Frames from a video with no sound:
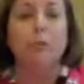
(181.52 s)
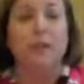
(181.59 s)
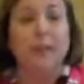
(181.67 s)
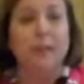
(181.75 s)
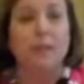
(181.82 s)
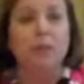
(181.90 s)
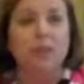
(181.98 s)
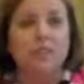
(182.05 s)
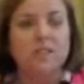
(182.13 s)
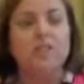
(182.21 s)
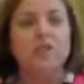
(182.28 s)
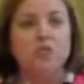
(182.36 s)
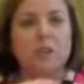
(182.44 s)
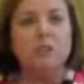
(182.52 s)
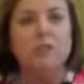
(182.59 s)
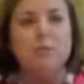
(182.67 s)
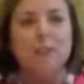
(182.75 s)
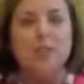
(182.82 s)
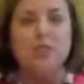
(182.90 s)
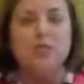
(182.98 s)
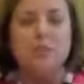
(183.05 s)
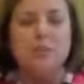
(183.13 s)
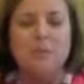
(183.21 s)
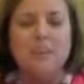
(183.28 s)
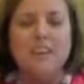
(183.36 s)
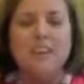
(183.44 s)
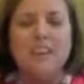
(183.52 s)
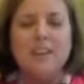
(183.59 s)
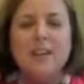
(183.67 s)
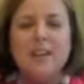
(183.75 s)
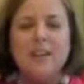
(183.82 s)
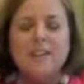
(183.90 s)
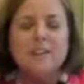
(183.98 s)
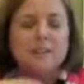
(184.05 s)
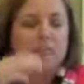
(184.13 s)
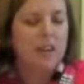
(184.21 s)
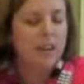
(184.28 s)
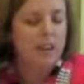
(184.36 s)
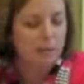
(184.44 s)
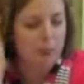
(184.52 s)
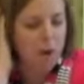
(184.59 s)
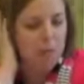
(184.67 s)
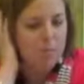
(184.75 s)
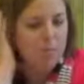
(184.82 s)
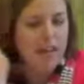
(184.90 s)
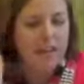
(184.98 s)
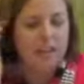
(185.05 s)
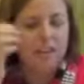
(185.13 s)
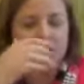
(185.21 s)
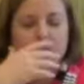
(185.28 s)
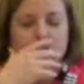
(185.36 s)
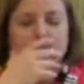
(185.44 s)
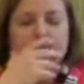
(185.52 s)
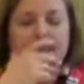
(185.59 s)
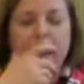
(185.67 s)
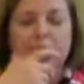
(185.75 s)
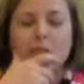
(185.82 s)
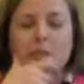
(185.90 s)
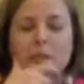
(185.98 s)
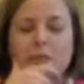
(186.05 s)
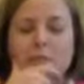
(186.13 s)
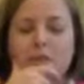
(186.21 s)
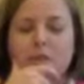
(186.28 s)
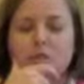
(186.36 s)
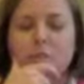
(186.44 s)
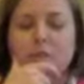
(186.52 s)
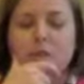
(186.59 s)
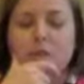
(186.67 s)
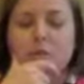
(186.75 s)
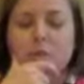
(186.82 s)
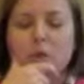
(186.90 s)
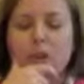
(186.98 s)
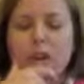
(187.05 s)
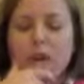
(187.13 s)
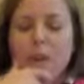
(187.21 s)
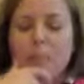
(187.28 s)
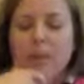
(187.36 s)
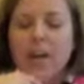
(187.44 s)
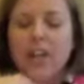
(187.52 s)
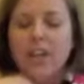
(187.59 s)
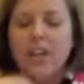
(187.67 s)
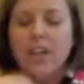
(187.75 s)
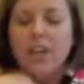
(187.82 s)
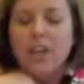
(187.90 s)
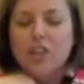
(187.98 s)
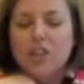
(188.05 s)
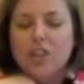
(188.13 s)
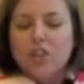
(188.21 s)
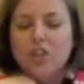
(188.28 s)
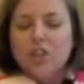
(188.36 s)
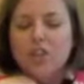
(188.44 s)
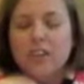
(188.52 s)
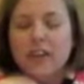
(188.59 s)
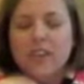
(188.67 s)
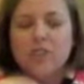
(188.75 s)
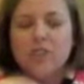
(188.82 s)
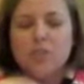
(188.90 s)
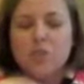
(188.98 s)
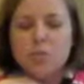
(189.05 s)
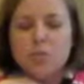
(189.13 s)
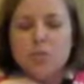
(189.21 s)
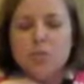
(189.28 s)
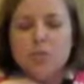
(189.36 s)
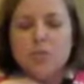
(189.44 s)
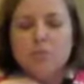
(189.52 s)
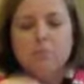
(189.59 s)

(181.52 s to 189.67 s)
reading the book, because if you're just reading for pleasure, sometimes this can be kind of problematic that I can't really read for pleasure much anymore. But you can actually just put